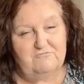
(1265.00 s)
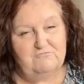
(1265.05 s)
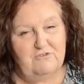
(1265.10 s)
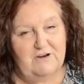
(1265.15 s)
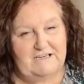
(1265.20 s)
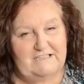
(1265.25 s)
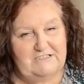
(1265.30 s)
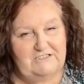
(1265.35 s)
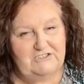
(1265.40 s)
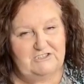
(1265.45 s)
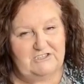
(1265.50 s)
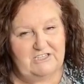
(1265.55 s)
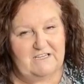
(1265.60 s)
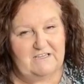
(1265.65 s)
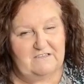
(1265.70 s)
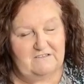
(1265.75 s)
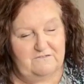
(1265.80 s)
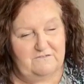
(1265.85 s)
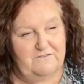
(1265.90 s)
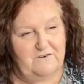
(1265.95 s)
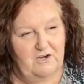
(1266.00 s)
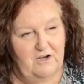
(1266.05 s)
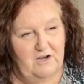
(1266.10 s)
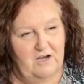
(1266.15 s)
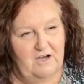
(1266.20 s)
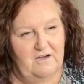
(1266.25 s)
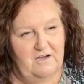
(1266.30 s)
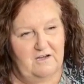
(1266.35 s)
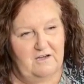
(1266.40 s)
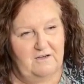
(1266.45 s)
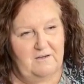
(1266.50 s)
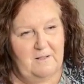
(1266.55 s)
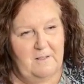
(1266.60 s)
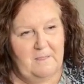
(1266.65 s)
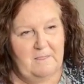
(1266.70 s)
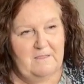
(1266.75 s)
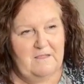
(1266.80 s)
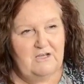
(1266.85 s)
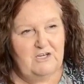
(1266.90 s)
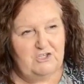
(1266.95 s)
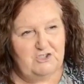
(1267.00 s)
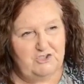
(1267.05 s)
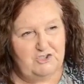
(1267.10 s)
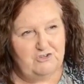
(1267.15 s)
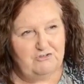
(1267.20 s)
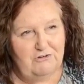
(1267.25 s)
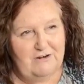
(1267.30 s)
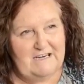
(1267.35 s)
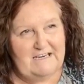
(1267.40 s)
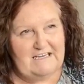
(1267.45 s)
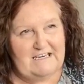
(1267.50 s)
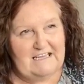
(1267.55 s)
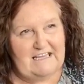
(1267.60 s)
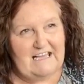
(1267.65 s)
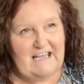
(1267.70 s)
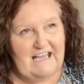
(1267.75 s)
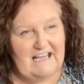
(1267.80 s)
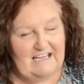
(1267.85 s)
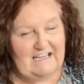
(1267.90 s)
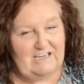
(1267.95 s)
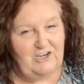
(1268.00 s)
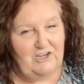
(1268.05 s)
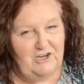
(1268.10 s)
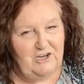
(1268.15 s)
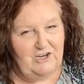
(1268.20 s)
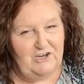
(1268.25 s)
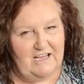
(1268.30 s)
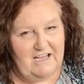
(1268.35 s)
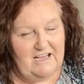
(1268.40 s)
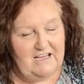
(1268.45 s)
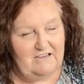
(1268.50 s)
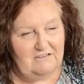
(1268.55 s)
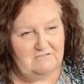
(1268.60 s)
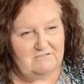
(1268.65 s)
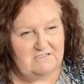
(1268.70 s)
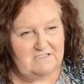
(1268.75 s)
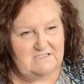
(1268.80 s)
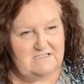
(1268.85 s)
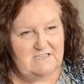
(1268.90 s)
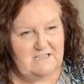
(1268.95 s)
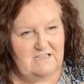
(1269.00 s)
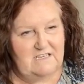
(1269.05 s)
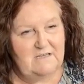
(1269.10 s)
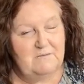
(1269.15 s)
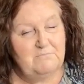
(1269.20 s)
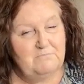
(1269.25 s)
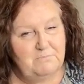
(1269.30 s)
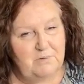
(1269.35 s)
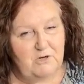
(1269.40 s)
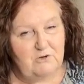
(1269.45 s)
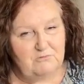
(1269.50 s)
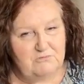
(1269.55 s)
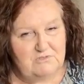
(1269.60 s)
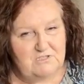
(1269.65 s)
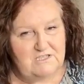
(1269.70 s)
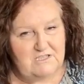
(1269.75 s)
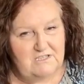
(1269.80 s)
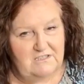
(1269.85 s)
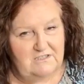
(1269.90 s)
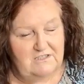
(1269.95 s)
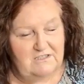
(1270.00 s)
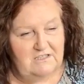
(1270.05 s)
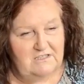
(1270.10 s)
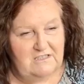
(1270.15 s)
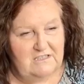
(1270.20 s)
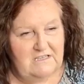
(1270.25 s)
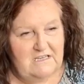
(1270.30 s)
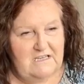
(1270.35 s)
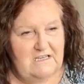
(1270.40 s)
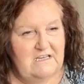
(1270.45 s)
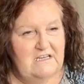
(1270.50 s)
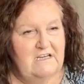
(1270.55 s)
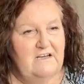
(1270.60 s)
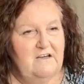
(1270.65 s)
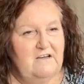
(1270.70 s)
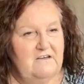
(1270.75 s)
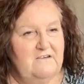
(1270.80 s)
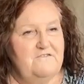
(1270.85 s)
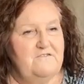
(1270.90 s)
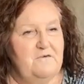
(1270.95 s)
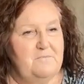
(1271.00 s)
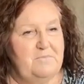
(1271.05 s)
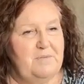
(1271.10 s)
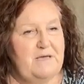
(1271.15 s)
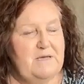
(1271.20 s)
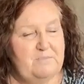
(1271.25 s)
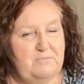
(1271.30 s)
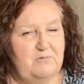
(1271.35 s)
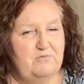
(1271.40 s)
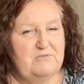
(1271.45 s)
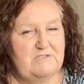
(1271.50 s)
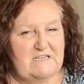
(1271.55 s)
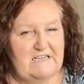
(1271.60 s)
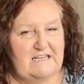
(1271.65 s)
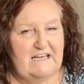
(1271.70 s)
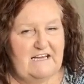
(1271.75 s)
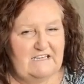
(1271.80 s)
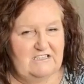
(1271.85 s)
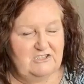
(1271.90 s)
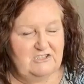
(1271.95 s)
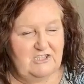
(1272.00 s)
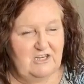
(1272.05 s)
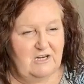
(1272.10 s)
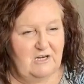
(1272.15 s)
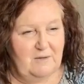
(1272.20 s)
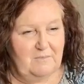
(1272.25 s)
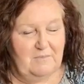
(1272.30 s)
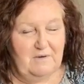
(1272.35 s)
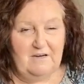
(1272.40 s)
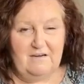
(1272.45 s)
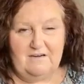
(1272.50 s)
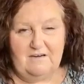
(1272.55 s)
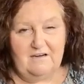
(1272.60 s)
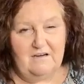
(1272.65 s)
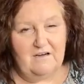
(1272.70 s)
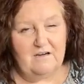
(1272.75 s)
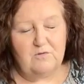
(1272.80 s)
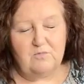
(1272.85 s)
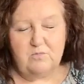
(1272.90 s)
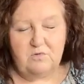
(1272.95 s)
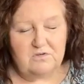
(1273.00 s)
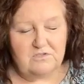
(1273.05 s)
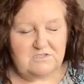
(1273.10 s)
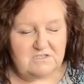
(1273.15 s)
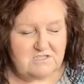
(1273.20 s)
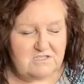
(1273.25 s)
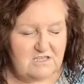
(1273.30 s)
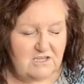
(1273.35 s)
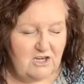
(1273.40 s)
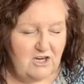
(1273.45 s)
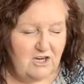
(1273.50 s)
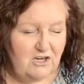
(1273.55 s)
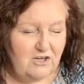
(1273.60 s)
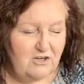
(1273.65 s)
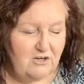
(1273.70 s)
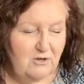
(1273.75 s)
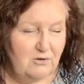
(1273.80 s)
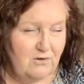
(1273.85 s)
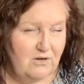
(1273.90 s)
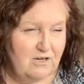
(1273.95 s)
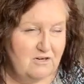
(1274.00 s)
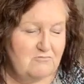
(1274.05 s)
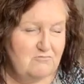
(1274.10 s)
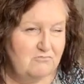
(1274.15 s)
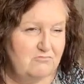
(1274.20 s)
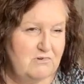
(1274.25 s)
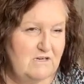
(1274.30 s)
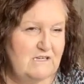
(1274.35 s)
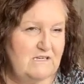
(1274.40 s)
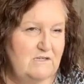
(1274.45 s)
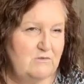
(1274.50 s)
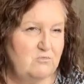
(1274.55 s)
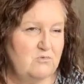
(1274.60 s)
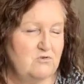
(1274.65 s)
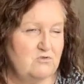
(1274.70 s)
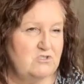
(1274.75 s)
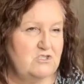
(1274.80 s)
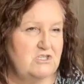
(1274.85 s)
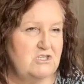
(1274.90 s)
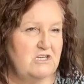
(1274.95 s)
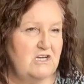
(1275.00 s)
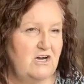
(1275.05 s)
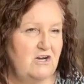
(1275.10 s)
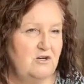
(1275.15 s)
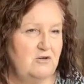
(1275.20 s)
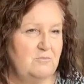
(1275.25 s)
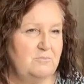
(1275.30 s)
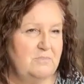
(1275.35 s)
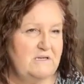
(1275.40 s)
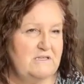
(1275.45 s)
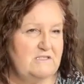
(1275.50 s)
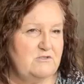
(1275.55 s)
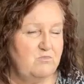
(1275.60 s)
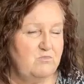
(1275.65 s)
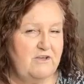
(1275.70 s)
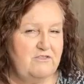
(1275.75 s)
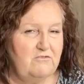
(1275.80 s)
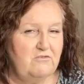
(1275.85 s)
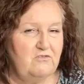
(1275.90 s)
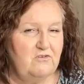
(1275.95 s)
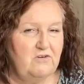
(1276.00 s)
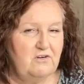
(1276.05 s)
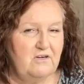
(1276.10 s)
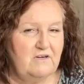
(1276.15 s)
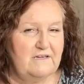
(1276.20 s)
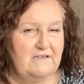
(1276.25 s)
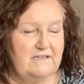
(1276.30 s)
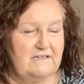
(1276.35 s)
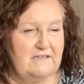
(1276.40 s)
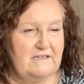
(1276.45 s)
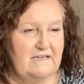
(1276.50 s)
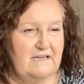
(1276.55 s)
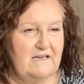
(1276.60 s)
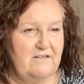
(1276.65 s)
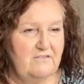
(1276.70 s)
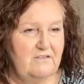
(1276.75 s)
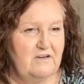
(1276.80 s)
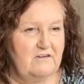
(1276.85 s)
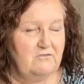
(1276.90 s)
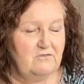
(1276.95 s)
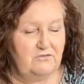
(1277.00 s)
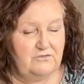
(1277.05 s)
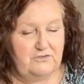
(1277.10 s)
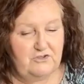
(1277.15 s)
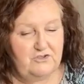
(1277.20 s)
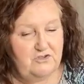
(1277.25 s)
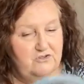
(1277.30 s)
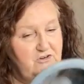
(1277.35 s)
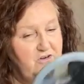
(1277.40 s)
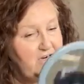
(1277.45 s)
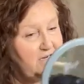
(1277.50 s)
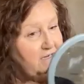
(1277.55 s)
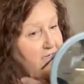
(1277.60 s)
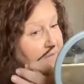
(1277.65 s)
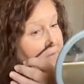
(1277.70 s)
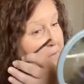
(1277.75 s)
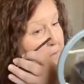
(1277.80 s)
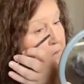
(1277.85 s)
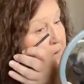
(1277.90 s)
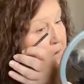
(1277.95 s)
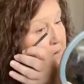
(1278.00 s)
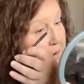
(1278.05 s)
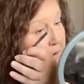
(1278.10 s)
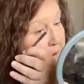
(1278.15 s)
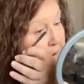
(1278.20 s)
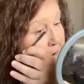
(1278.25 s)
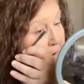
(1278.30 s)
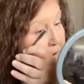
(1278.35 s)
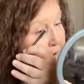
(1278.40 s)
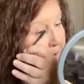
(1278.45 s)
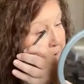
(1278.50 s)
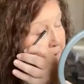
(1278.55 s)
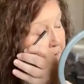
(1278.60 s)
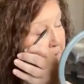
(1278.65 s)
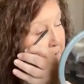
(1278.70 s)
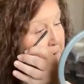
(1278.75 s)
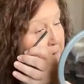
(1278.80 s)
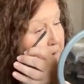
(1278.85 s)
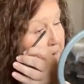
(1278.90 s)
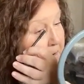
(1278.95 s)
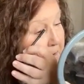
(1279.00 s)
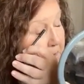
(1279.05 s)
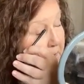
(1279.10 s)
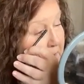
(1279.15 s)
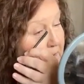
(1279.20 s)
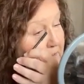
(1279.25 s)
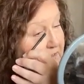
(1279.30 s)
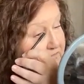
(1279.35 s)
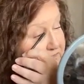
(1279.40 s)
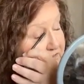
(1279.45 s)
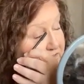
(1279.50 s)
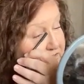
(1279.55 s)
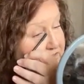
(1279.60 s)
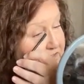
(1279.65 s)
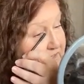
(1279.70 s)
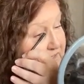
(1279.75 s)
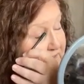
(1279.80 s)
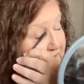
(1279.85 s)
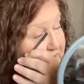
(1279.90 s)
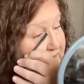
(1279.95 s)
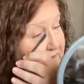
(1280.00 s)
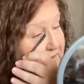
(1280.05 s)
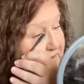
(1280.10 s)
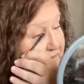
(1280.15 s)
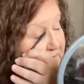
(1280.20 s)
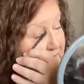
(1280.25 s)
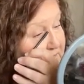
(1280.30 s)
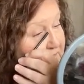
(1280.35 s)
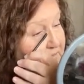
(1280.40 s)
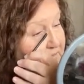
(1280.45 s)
just arranging for a training at her house in Bolton for people to catch up. I want to go, I really want to go, but it's whether or not I can get there on the train. I'll have a think.